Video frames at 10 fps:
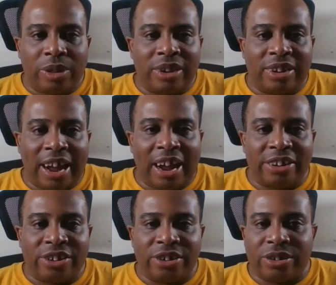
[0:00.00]

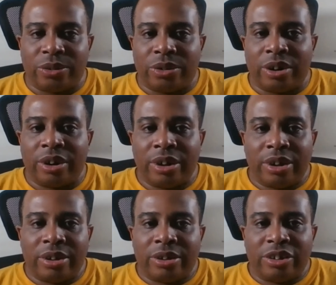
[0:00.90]
Dodgers or
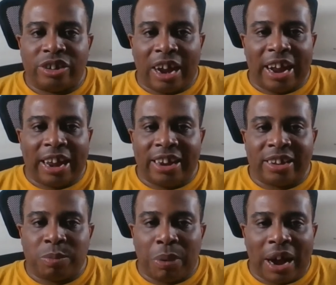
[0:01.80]

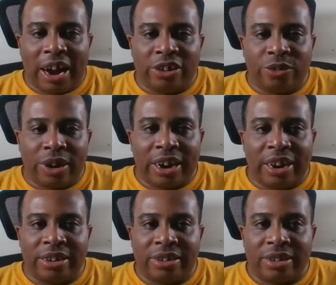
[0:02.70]
Giants,
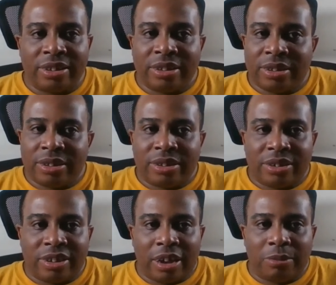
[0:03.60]
Padres,
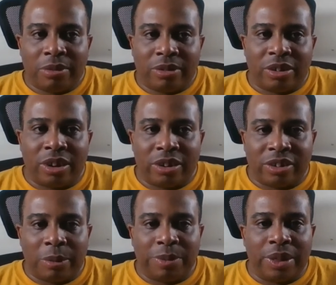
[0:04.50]
something
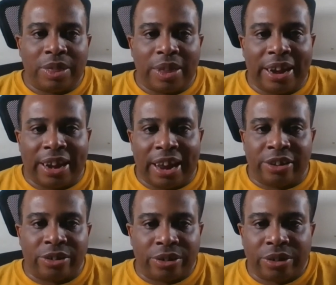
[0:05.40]
of that
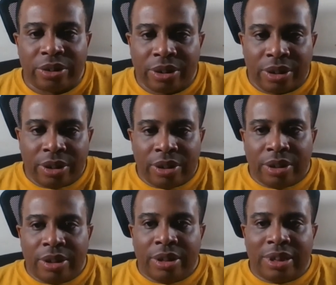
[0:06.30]
nature.
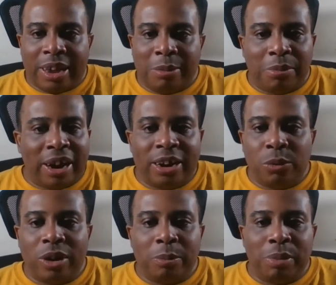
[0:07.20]
And money
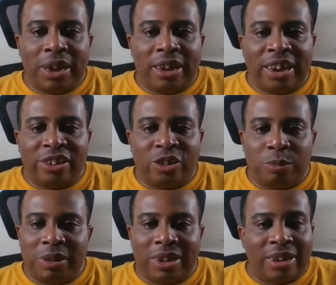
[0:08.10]
wouldn't be an issue
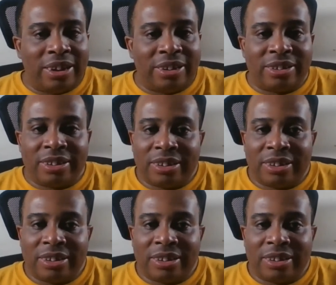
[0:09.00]
because,